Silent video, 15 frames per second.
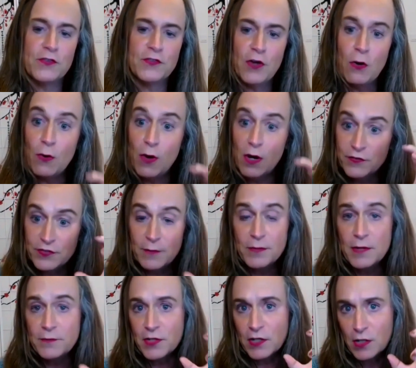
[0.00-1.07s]
So
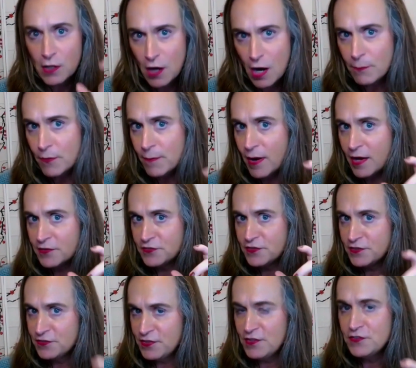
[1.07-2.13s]
sometimes a compromise
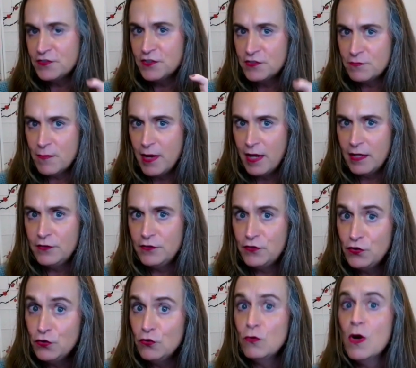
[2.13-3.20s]
decision is made
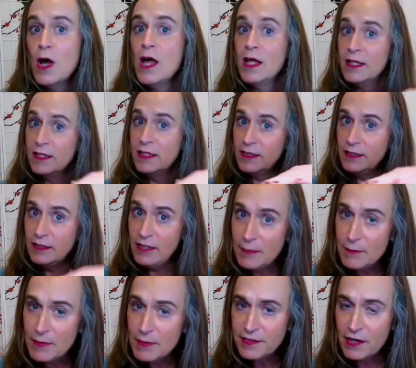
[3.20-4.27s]
to
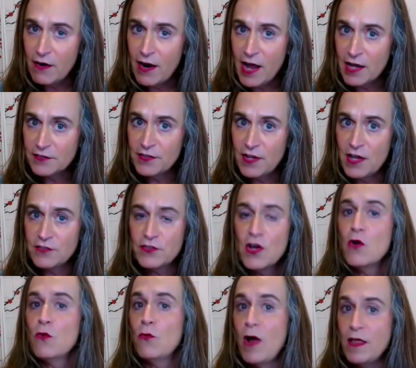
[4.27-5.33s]
limit their access
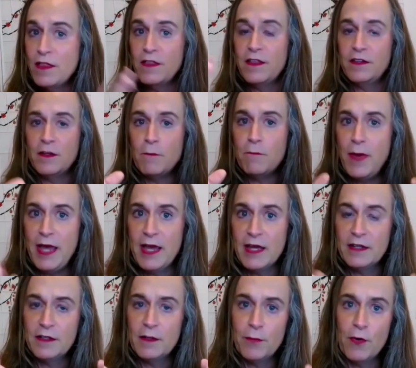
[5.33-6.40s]
rather than to
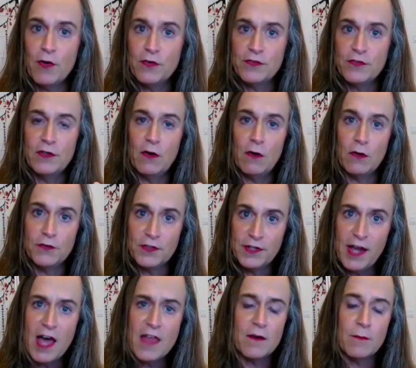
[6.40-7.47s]
ban the person
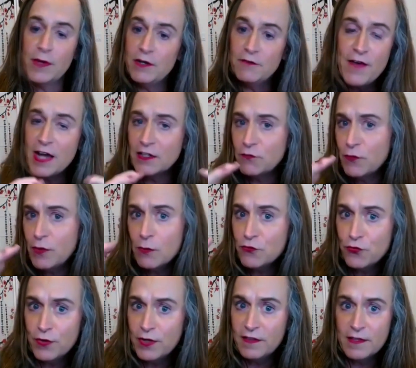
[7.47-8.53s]
altogether. But in fact, if we were
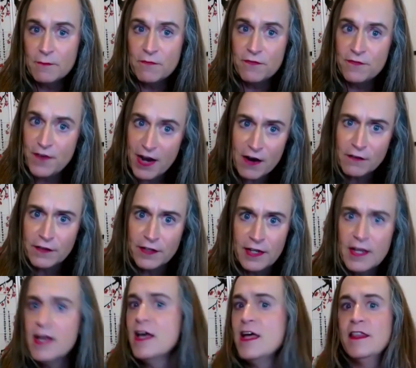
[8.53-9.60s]
treating them
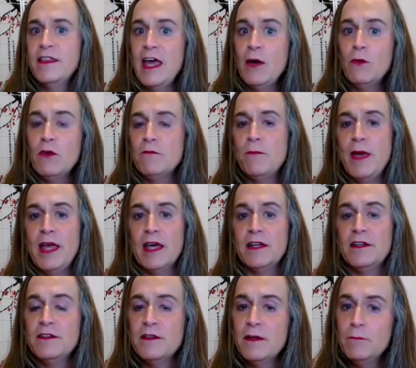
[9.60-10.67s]
fairly, they would have
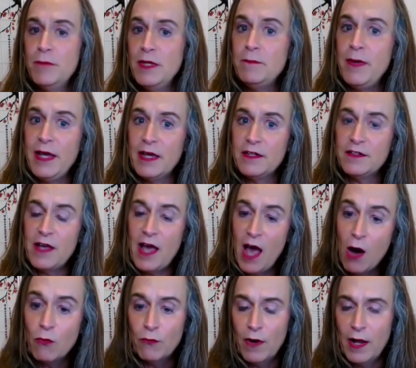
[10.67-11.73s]
been banned
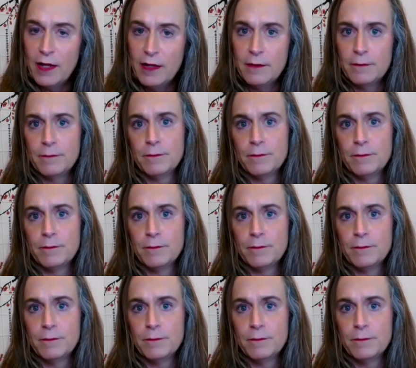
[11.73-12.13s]
outright.